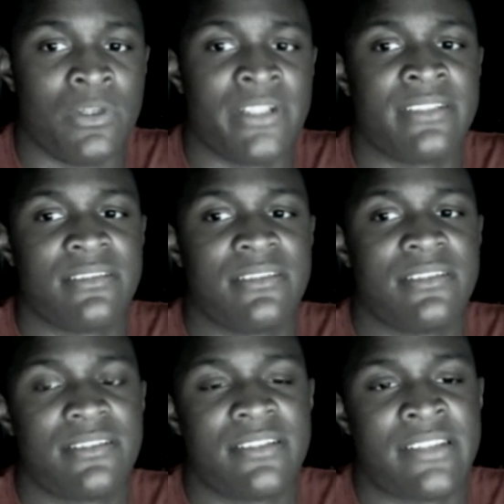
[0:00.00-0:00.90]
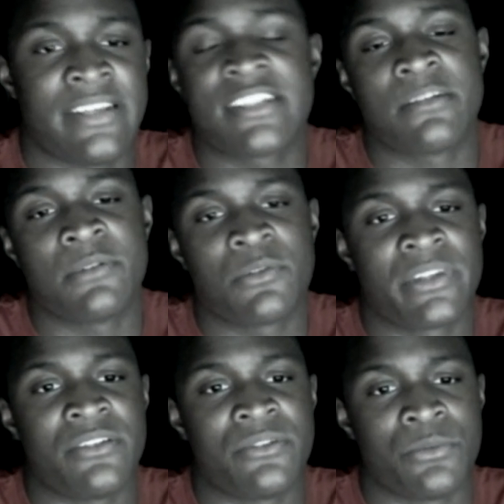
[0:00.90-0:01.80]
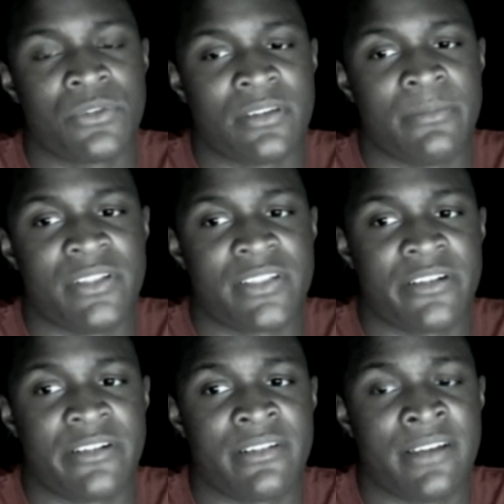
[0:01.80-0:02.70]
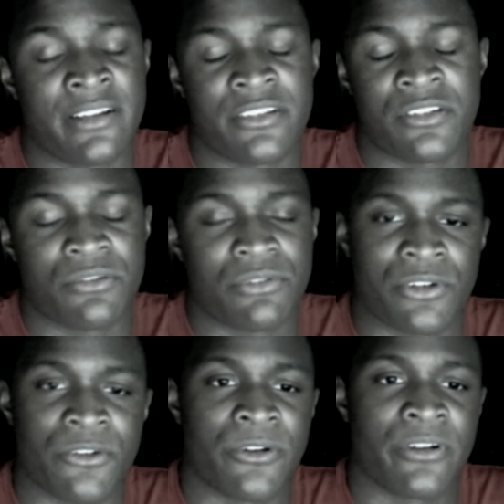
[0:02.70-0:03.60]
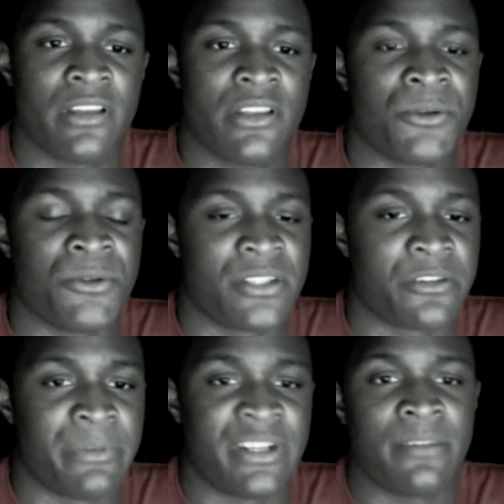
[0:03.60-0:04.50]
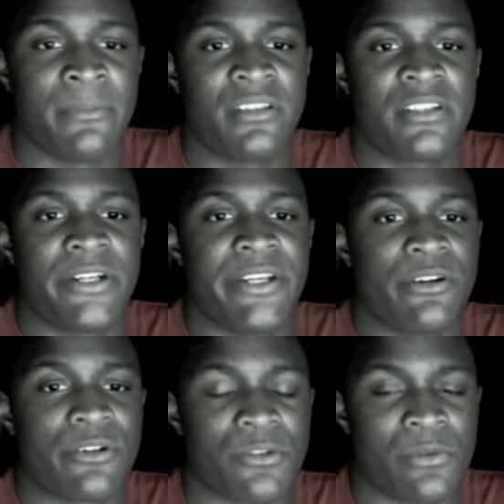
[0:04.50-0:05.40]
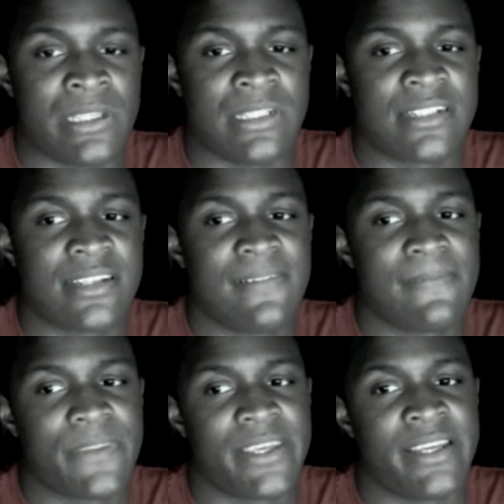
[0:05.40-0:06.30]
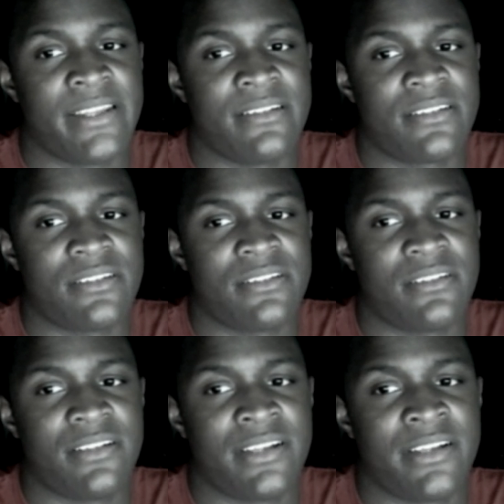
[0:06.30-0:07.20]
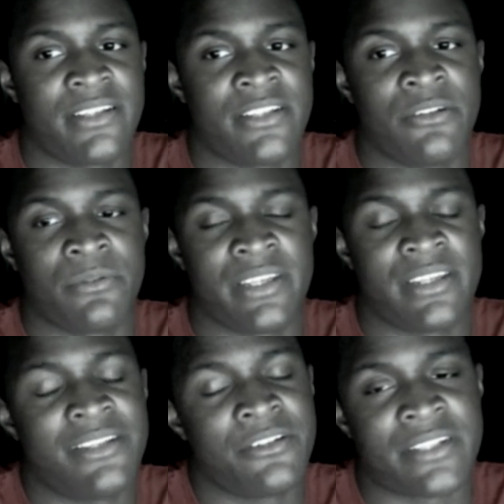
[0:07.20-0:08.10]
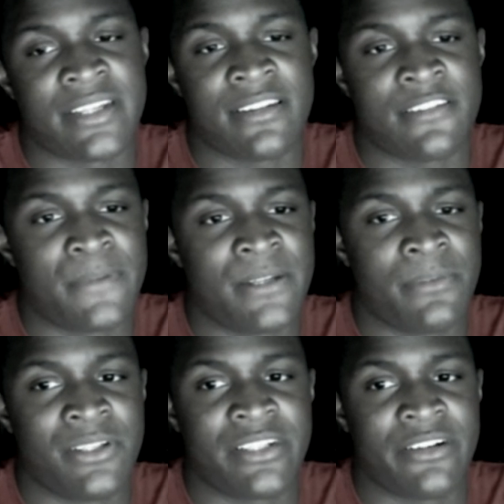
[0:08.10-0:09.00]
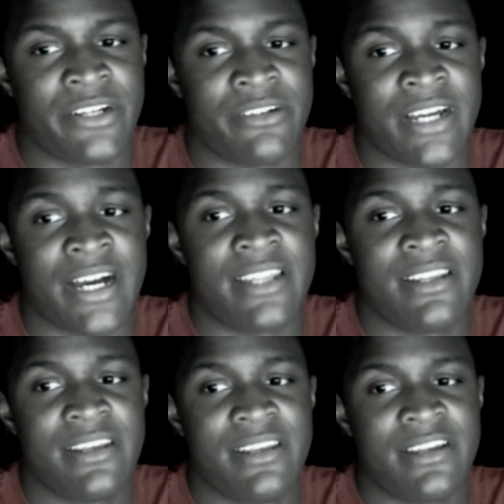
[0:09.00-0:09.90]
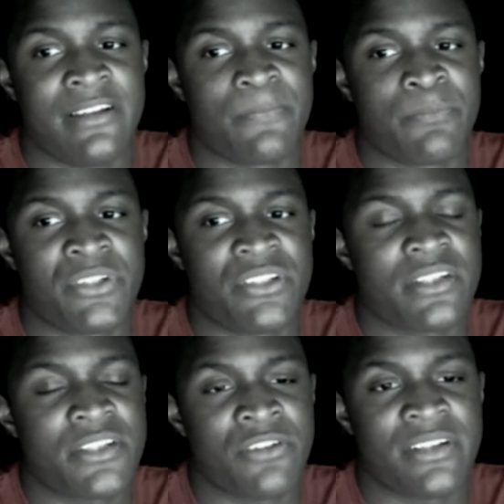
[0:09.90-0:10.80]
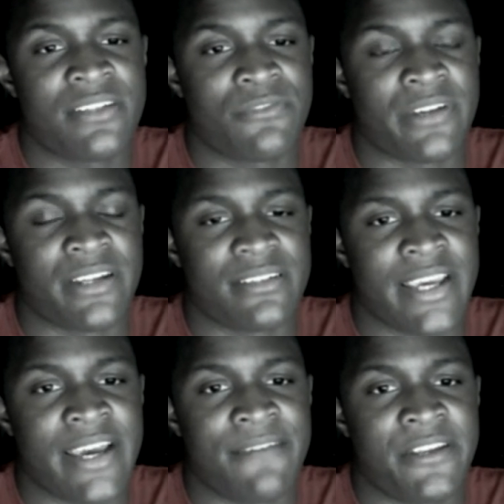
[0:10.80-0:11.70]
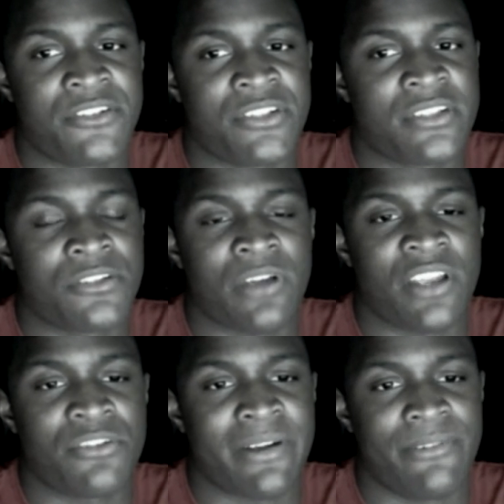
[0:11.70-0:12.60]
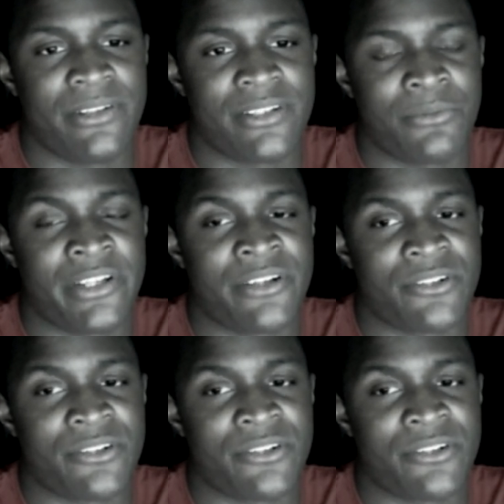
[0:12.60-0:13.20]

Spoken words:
One, take someone with you to the military, to the recruiter who's either been in the military or who is, and they can either say that they've been in the military or not, but just a trusted friend to have there, just to cross-reference what